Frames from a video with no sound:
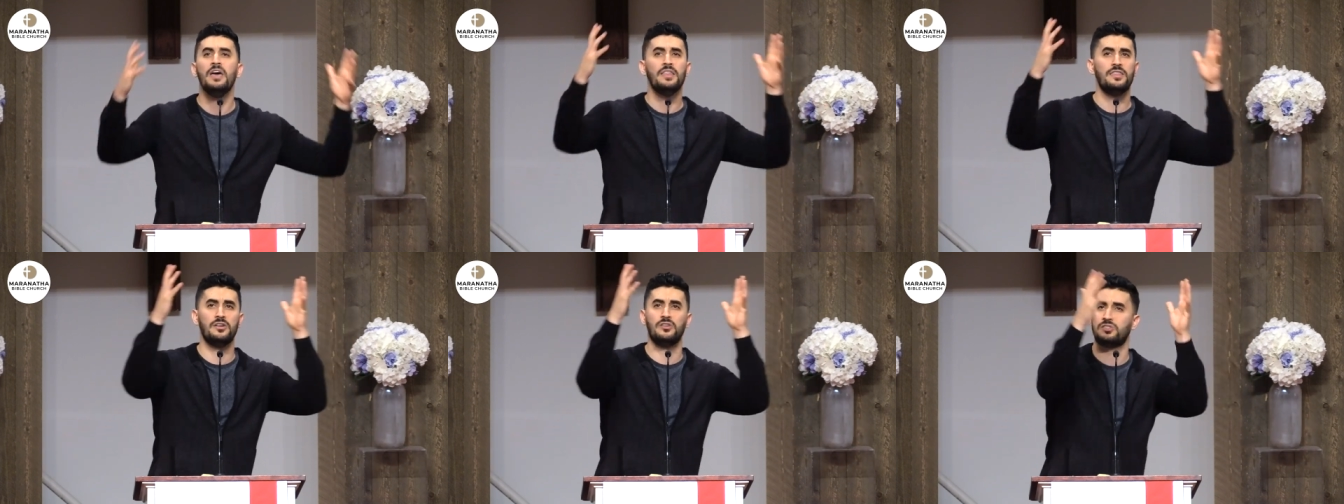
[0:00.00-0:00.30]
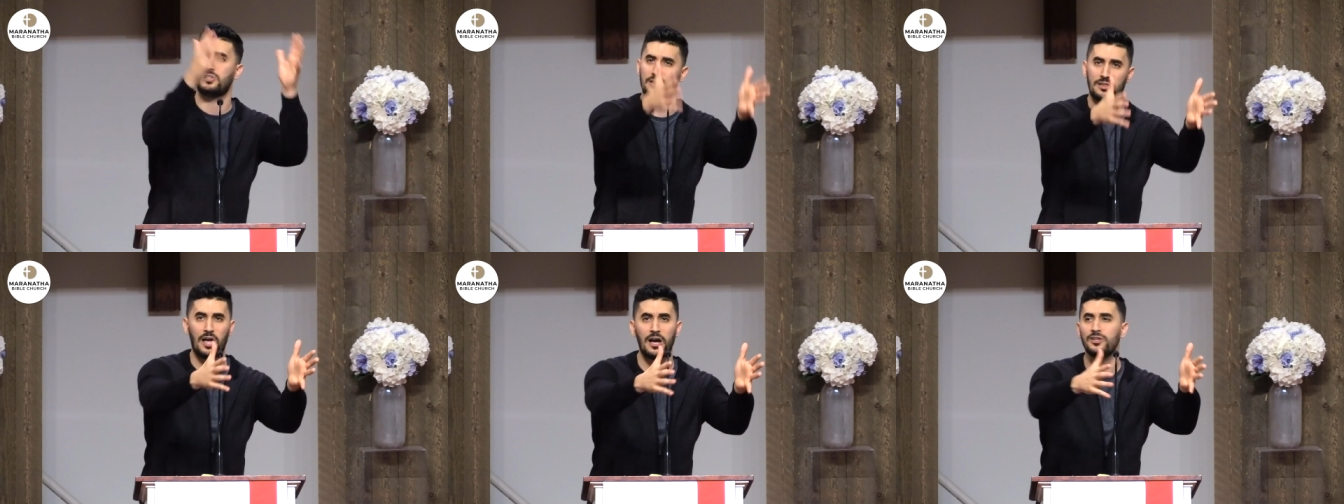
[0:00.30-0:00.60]

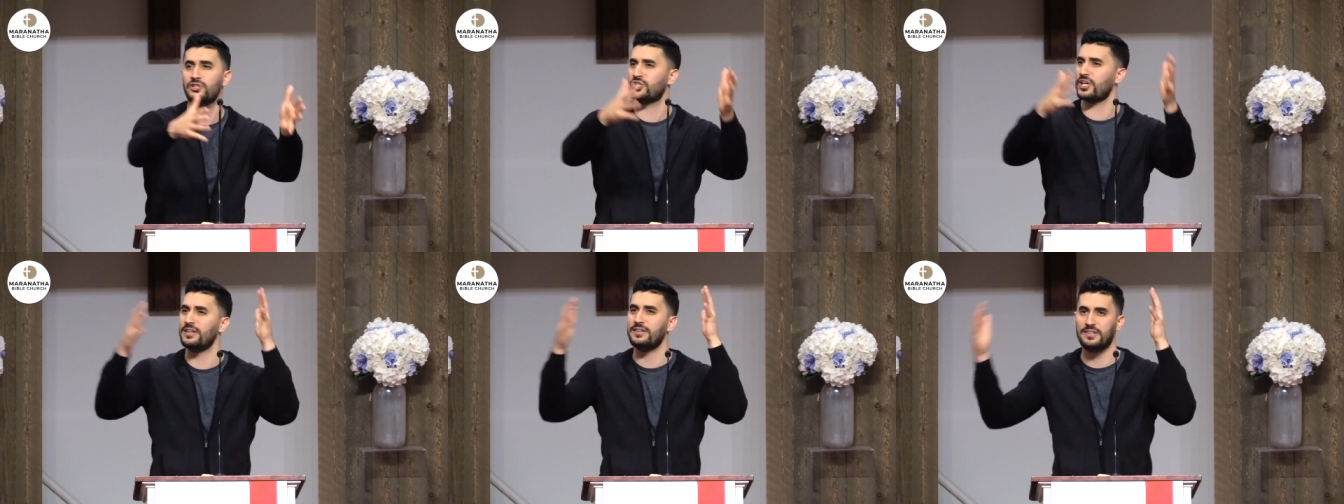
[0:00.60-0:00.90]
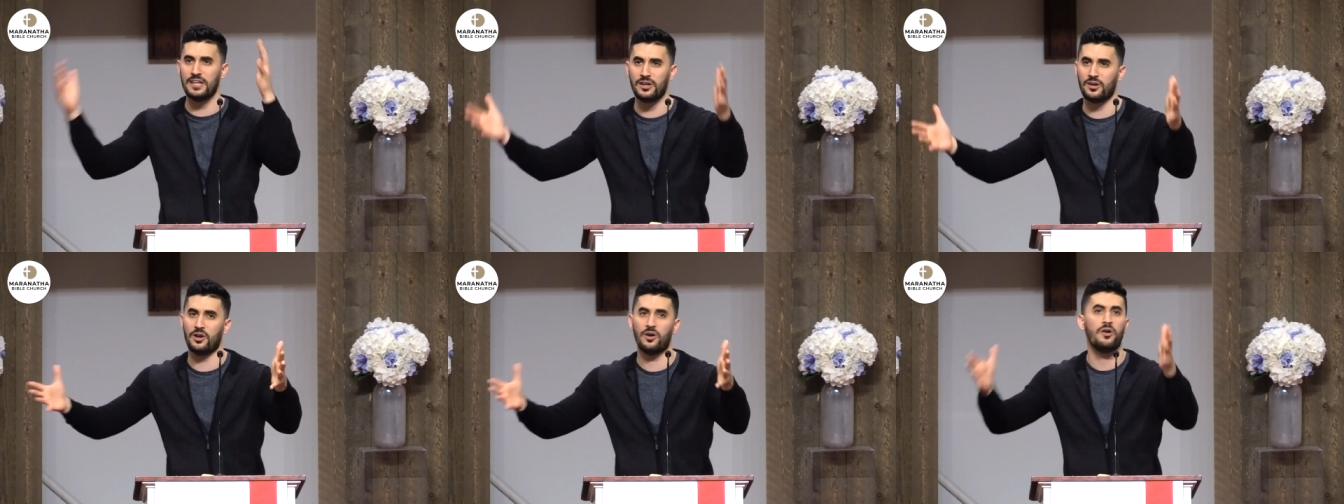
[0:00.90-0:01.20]
There's lunch
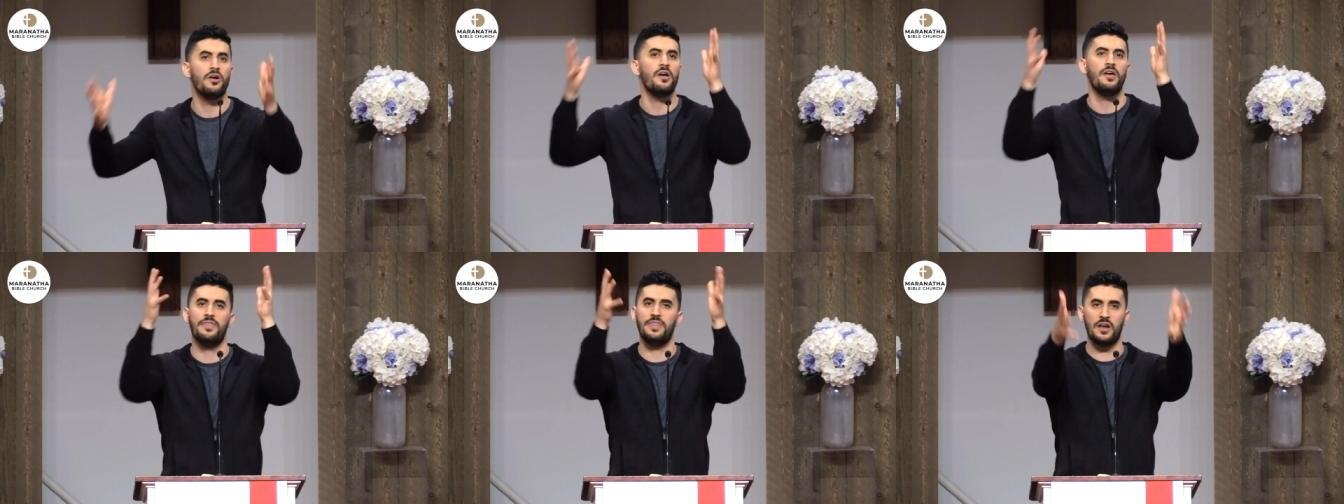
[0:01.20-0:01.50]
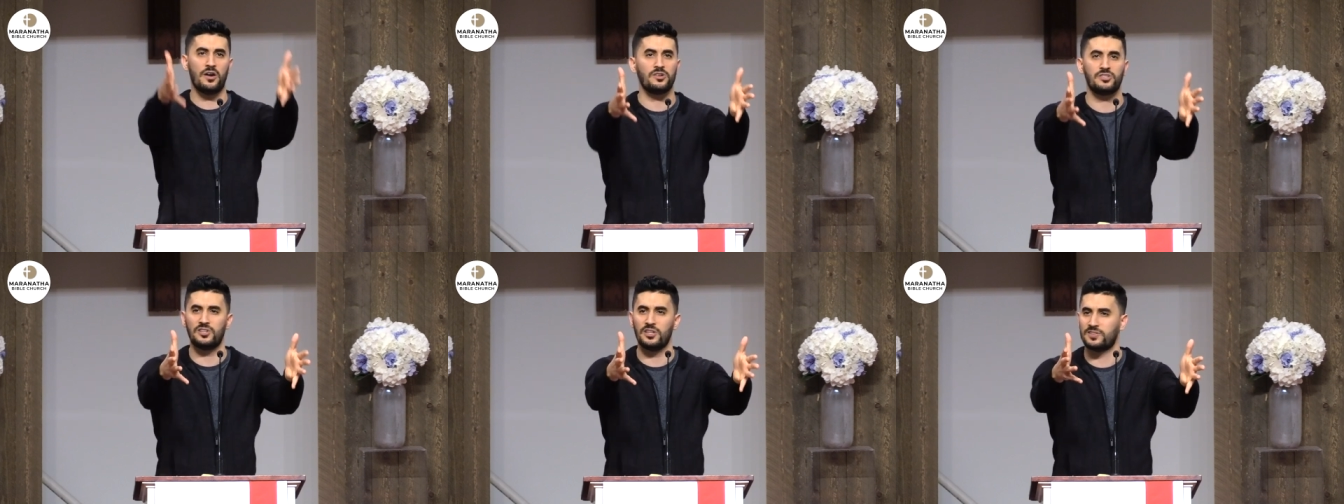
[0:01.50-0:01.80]
and dinner,
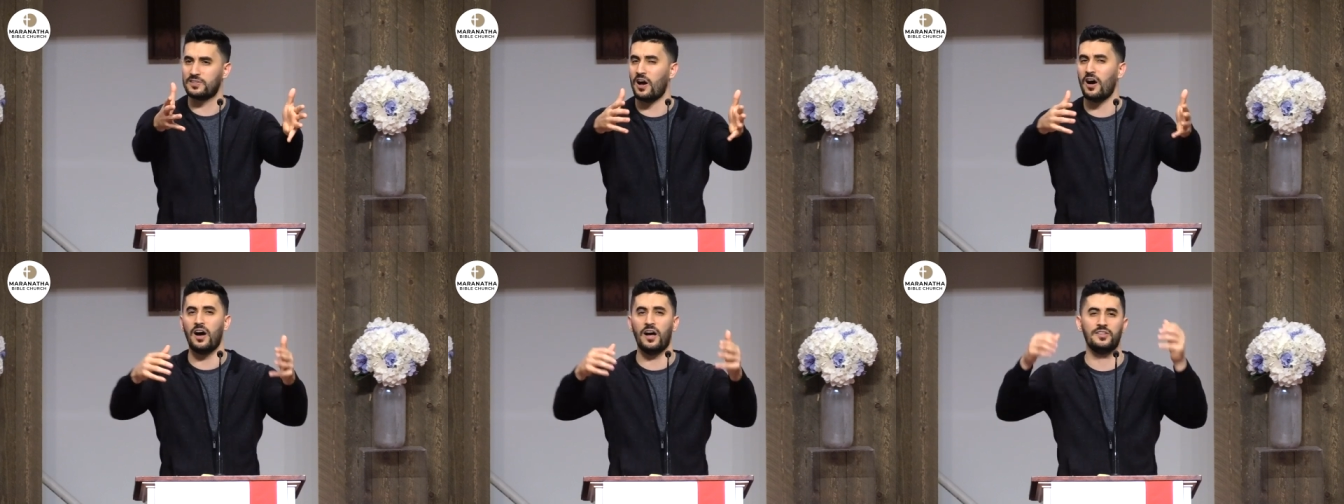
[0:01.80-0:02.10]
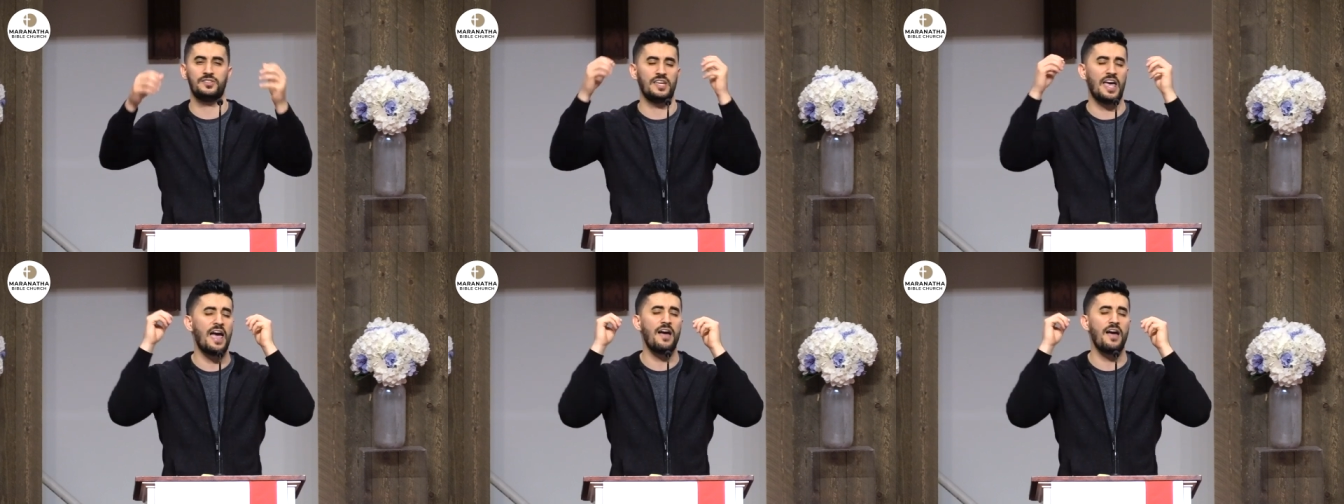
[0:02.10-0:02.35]
there's the taunts.